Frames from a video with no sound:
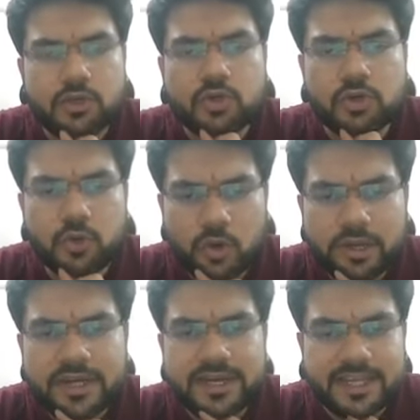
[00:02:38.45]
you'll go
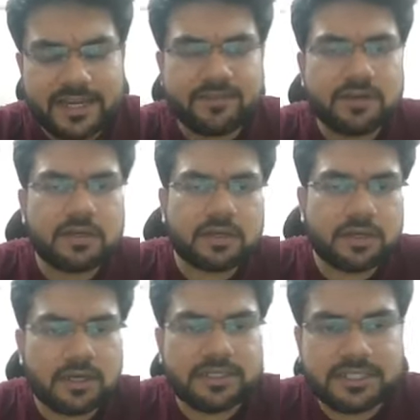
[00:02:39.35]
on and
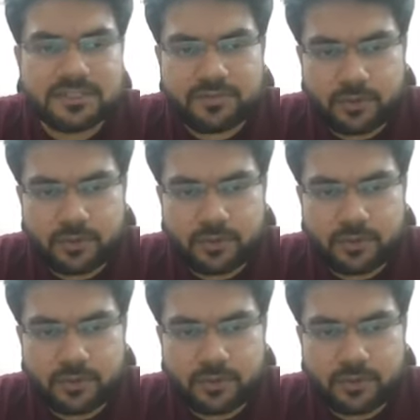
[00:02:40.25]
deliver these